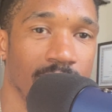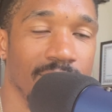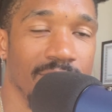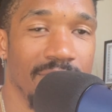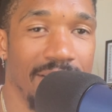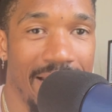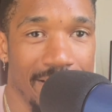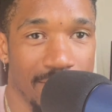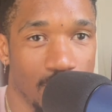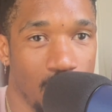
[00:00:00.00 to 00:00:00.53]

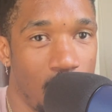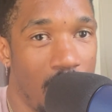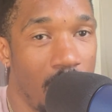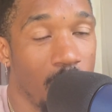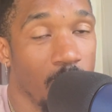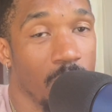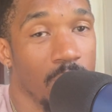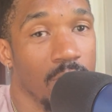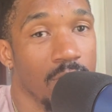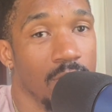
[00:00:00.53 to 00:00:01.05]
That's why
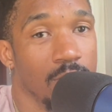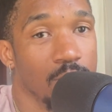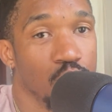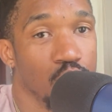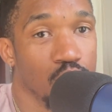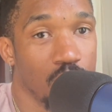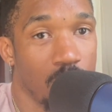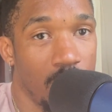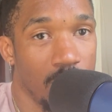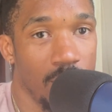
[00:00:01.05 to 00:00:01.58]
we're
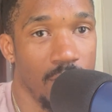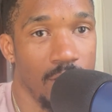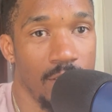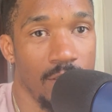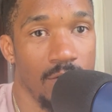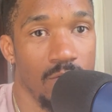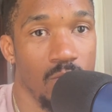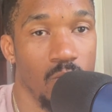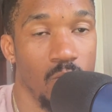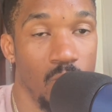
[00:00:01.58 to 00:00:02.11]

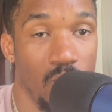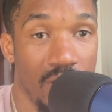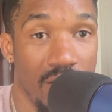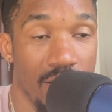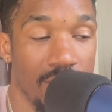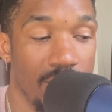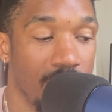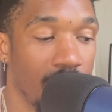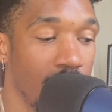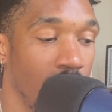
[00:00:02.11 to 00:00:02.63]
struggling
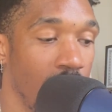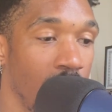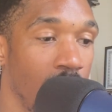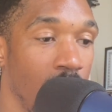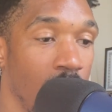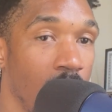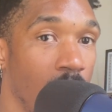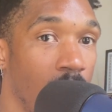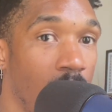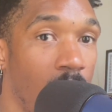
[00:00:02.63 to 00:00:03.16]
with
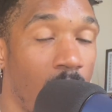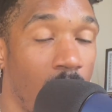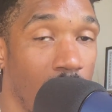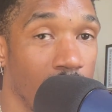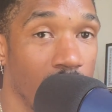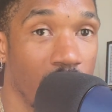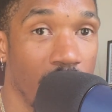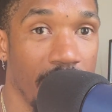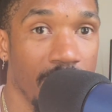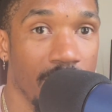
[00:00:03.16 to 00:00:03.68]

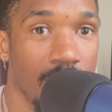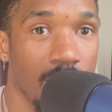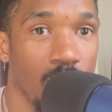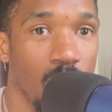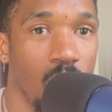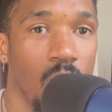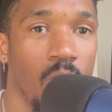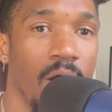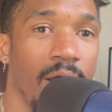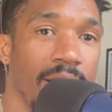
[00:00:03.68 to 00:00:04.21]
heartbreak.
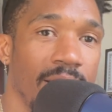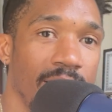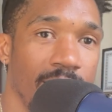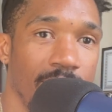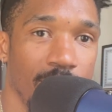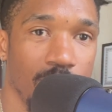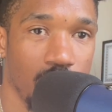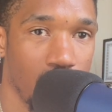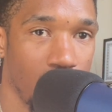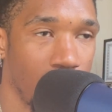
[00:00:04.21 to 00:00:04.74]
What
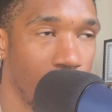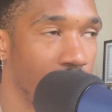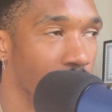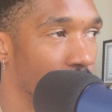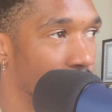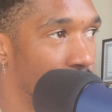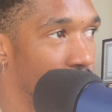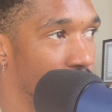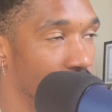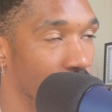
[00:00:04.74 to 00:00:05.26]
is your
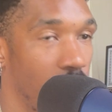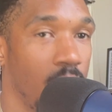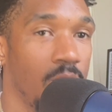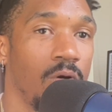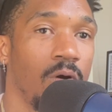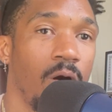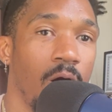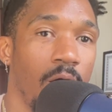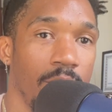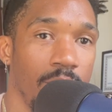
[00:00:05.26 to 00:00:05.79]
purpose?
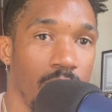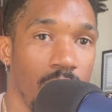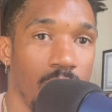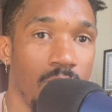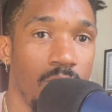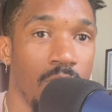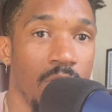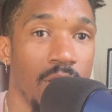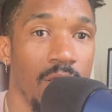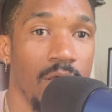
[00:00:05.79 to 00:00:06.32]
What are
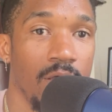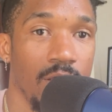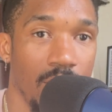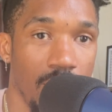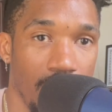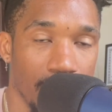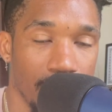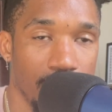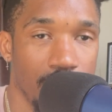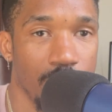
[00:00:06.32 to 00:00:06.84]
you
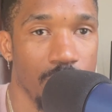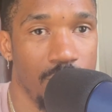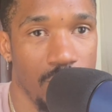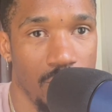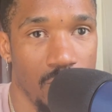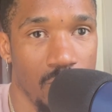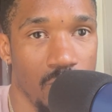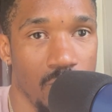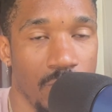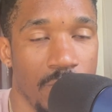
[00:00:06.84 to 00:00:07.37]
here to
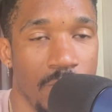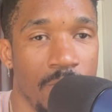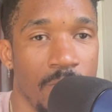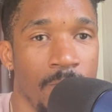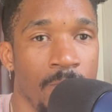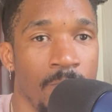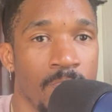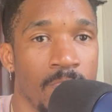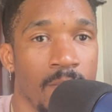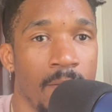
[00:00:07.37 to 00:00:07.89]
do?
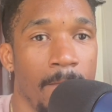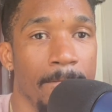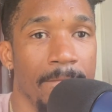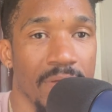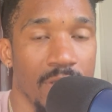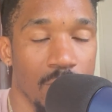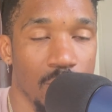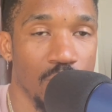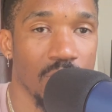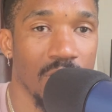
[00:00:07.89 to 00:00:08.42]

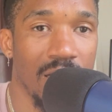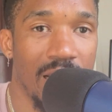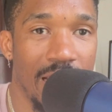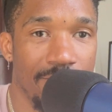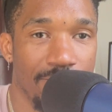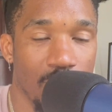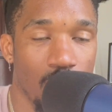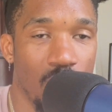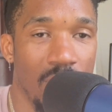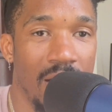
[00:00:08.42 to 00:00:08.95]
Build your
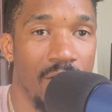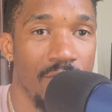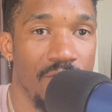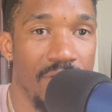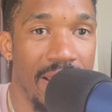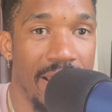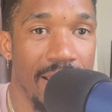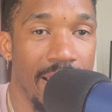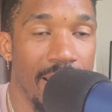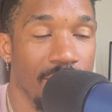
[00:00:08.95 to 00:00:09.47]
life around
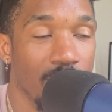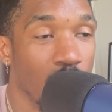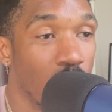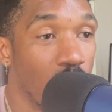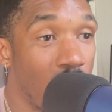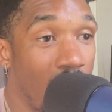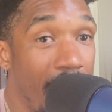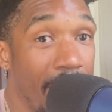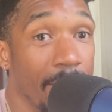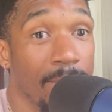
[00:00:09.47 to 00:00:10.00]
that, and the
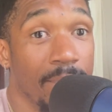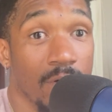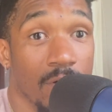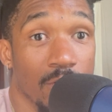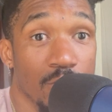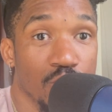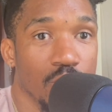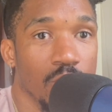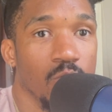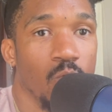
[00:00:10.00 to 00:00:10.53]
right
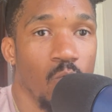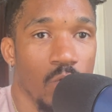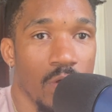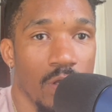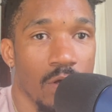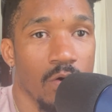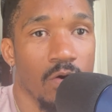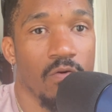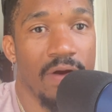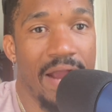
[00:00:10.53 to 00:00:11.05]
person
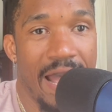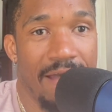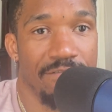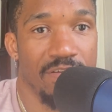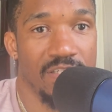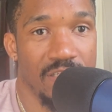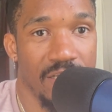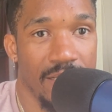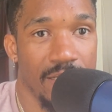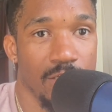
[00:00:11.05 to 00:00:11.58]
will
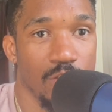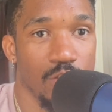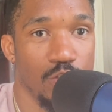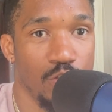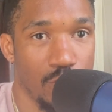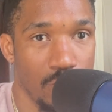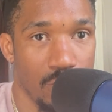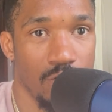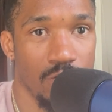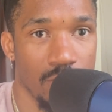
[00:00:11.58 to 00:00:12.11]
gravitate
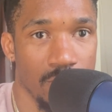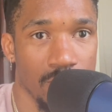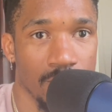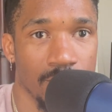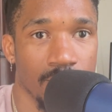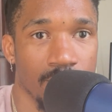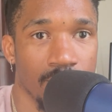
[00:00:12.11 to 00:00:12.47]
to you.